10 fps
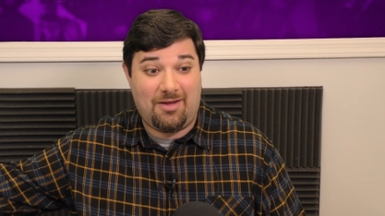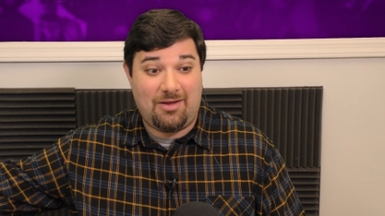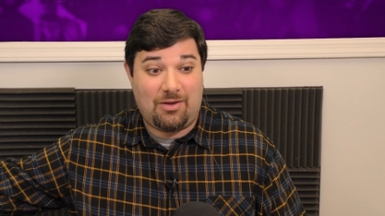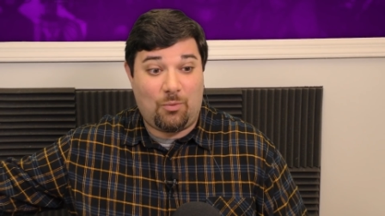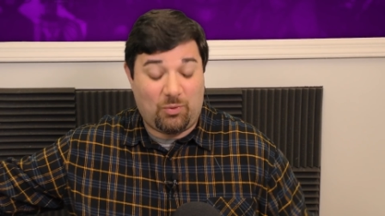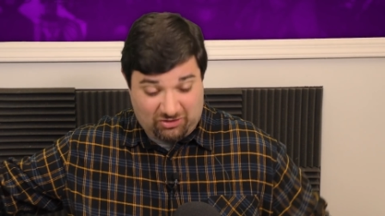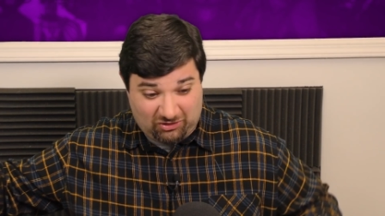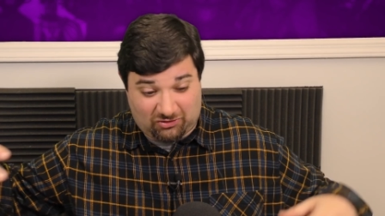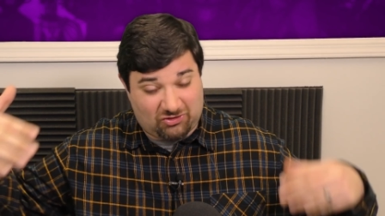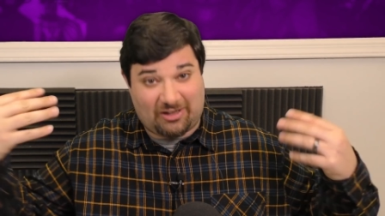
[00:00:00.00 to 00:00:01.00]
Right. Which
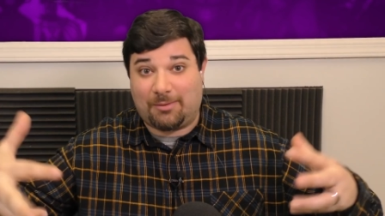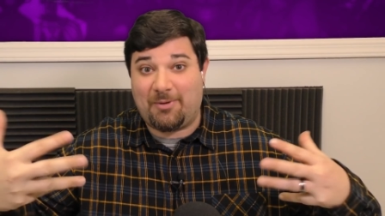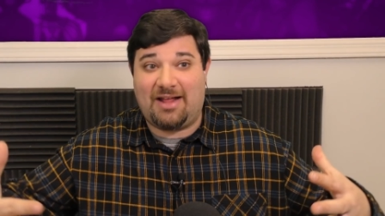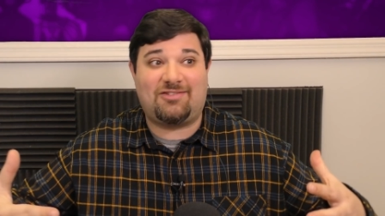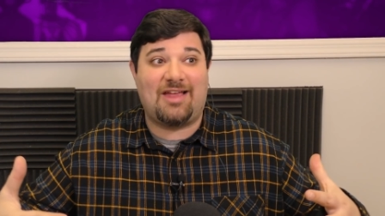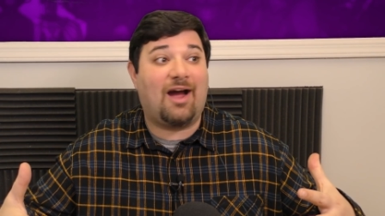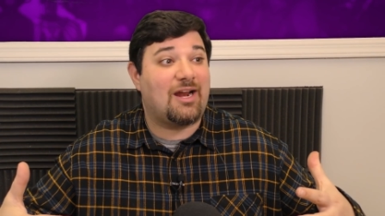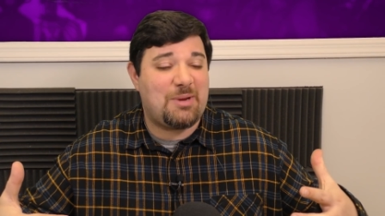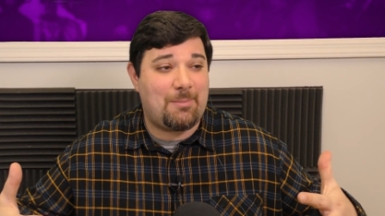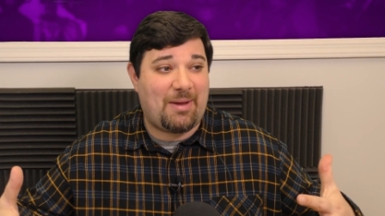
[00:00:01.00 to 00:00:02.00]
is celebrate. It's not going
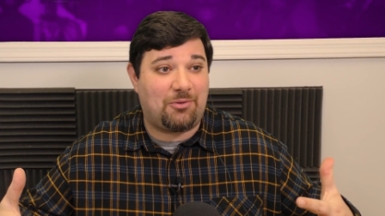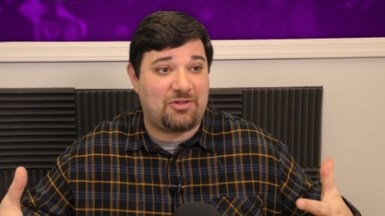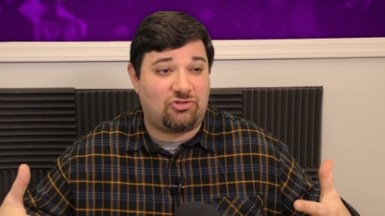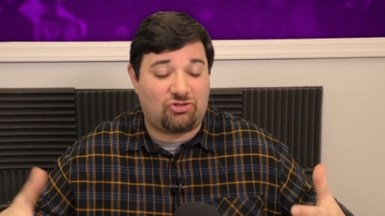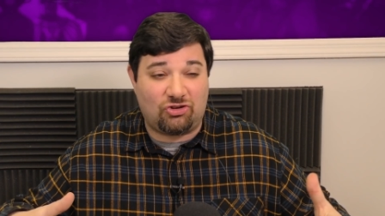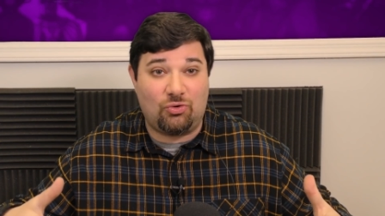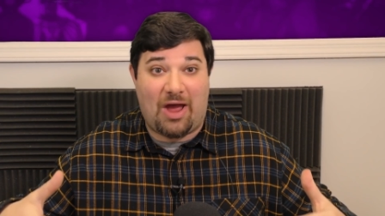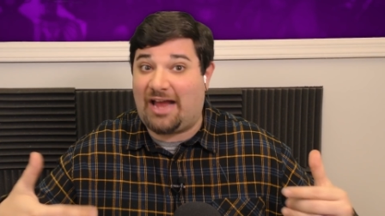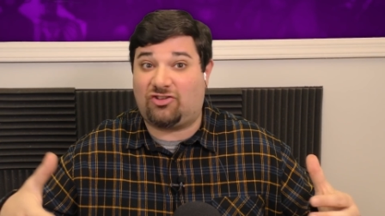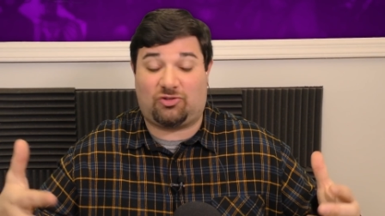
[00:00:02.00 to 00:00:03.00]
to be about these two
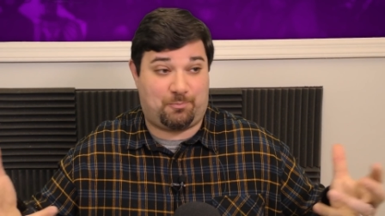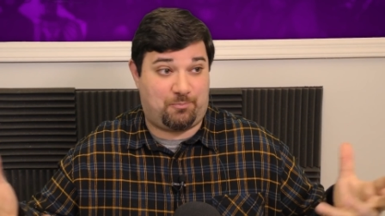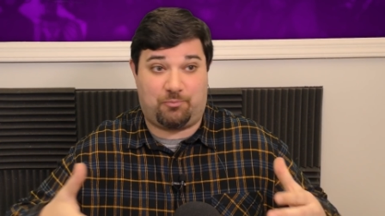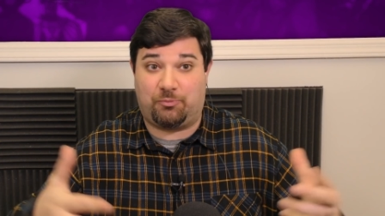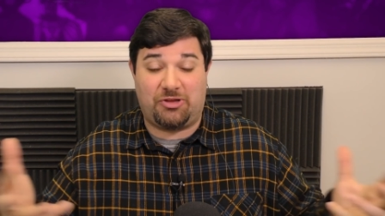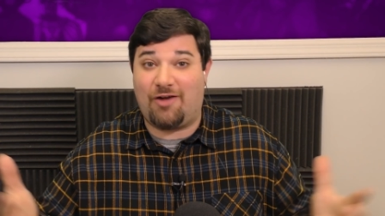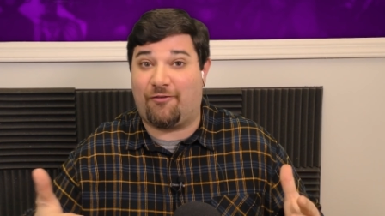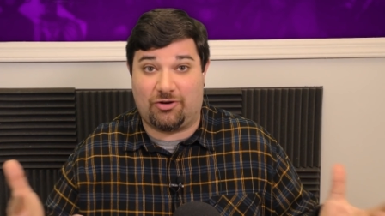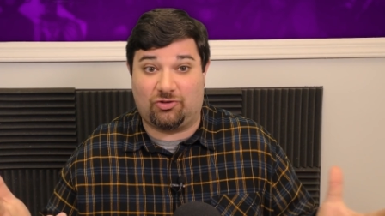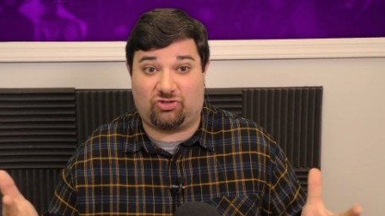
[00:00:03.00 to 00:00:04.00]

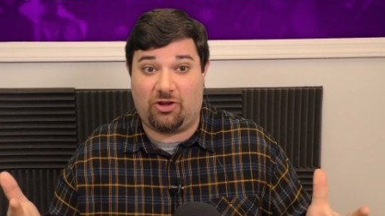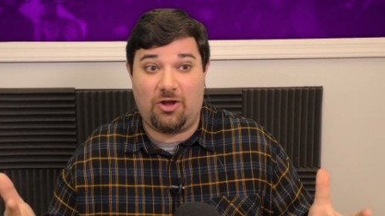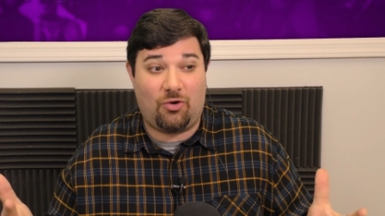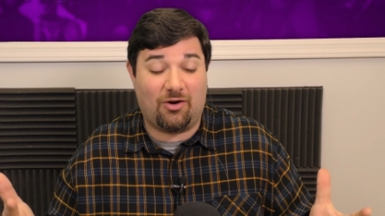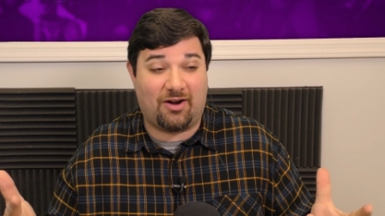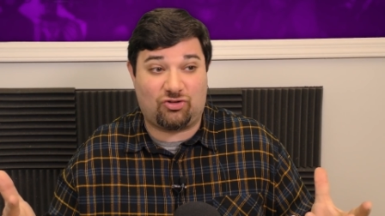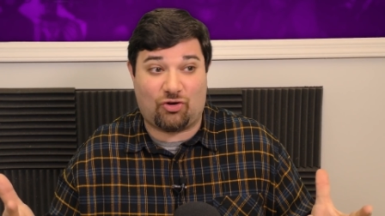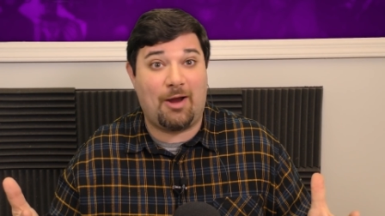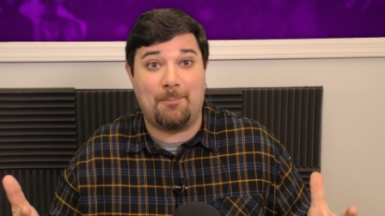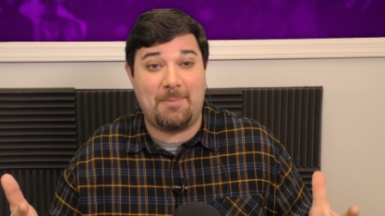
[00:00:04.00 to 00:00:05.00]
ex-lovers who are going to
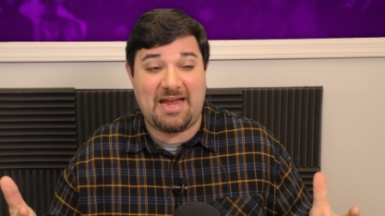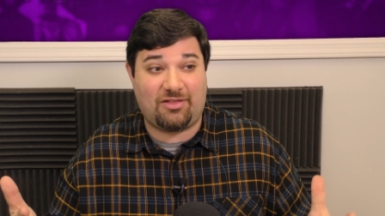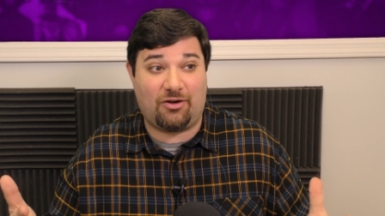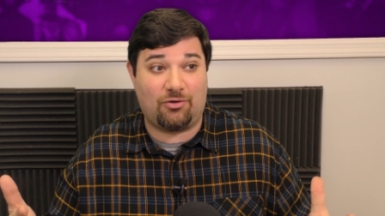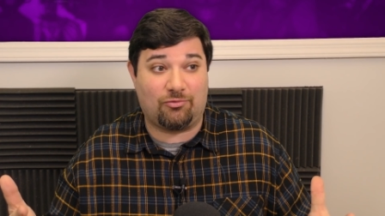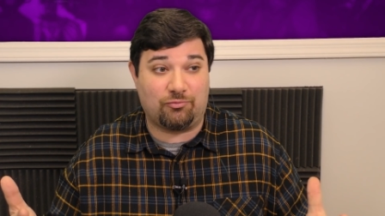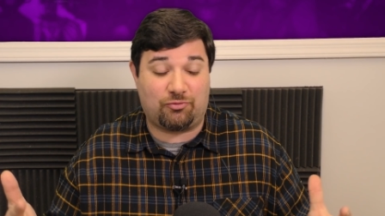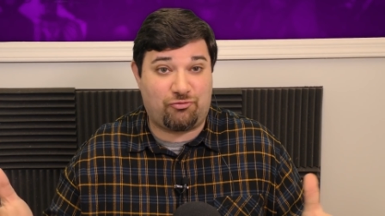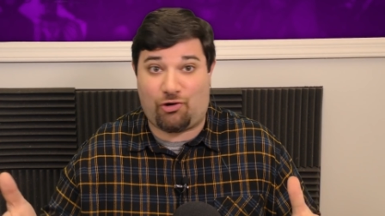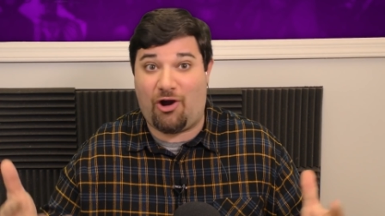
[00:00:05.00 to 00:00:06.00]
try and make their
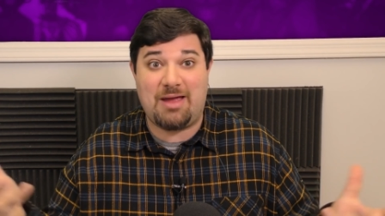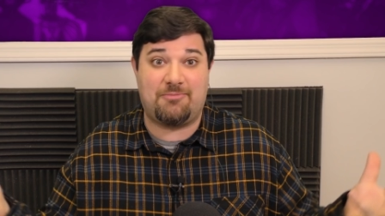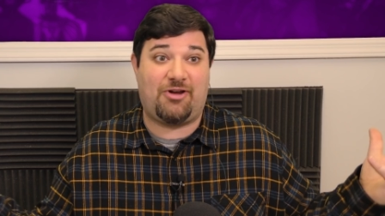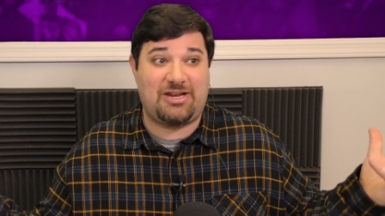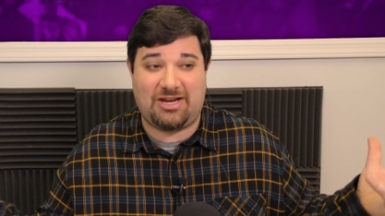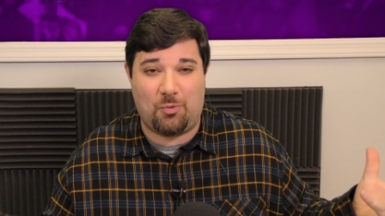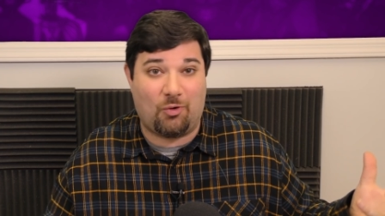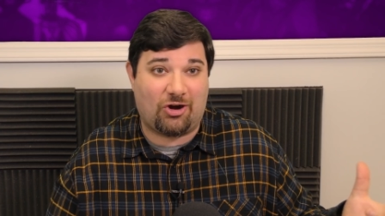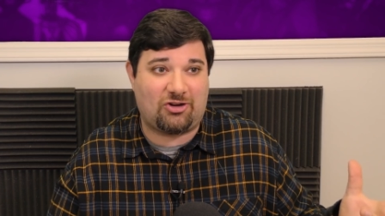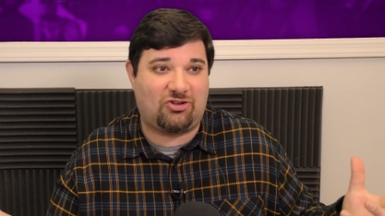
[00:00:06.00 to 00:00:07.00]
crime-fighting
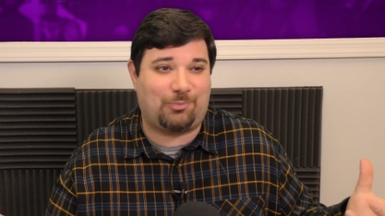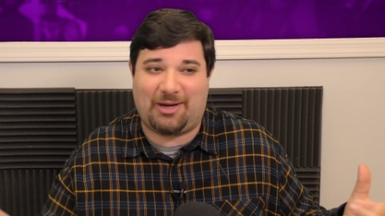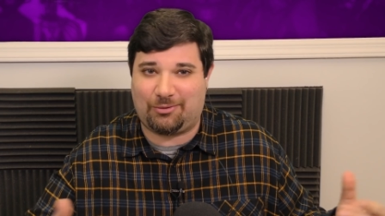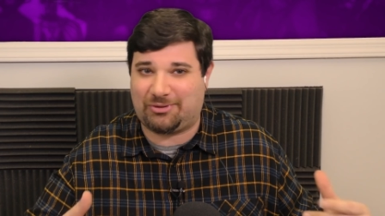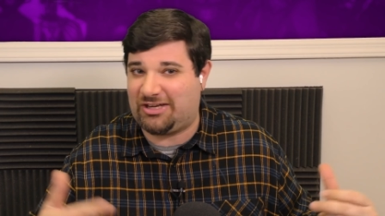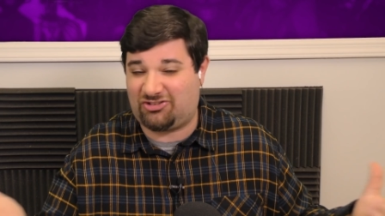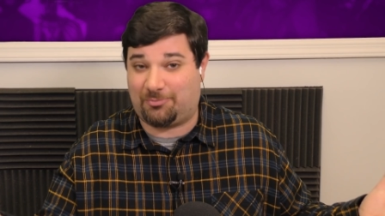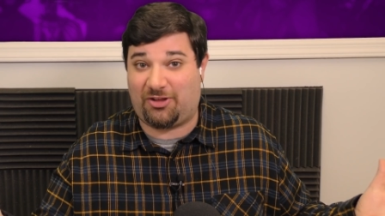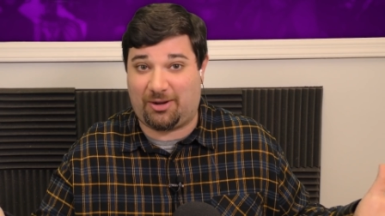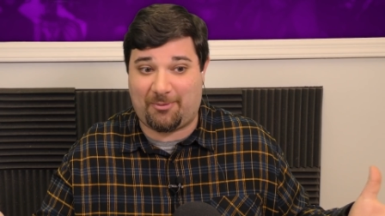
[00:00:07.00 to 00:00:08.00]
work despite their relationship
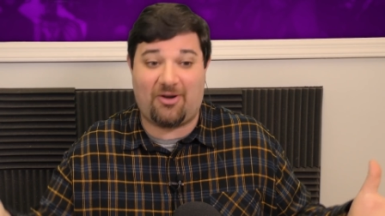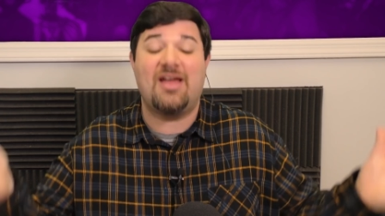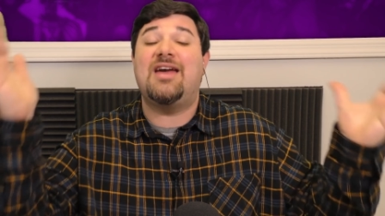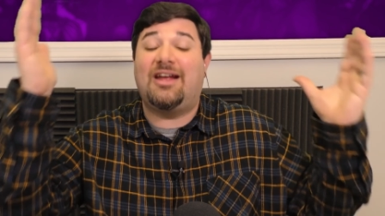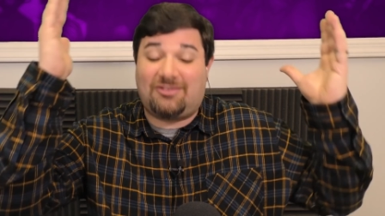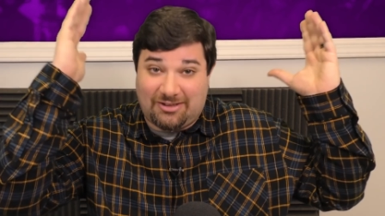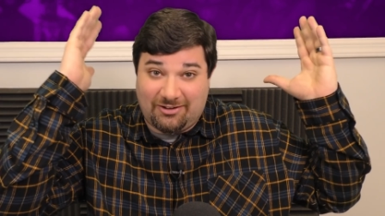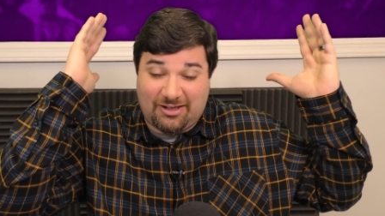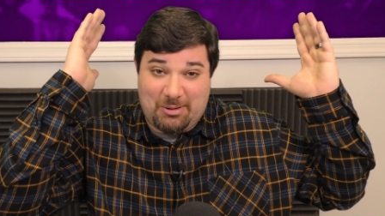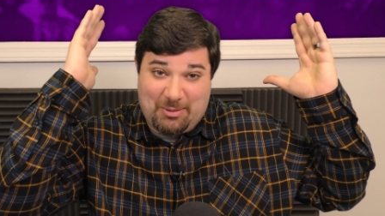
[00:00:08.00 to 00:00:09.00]
falling apart. It's
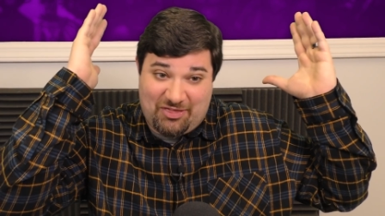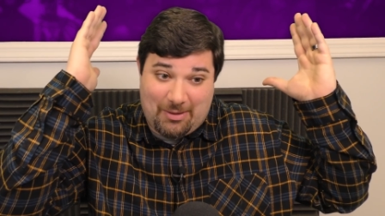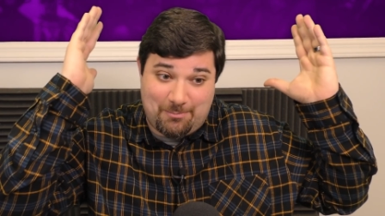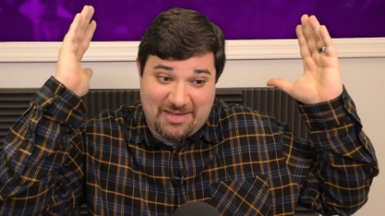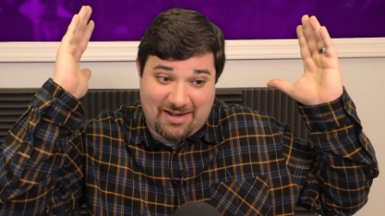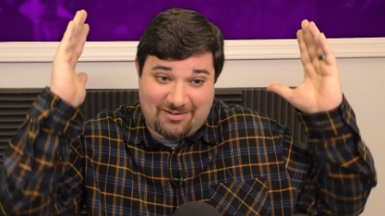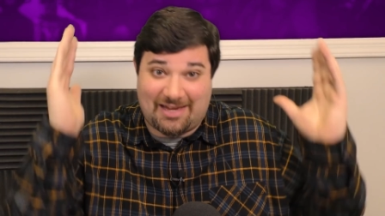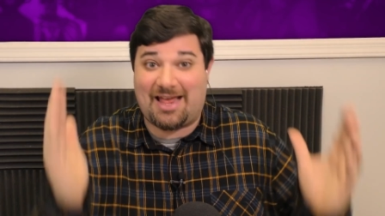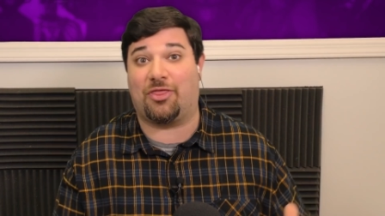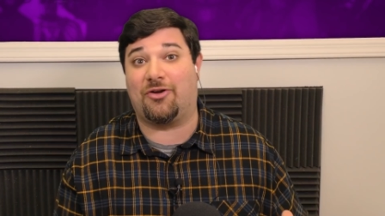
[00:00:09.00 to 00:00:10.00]
clearly going to be about them being
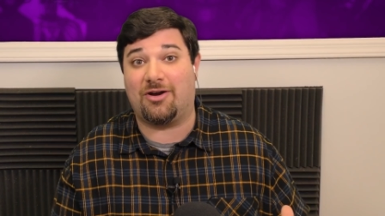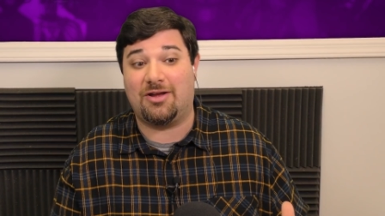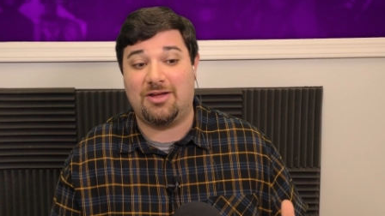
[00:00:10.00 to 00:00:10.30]
together.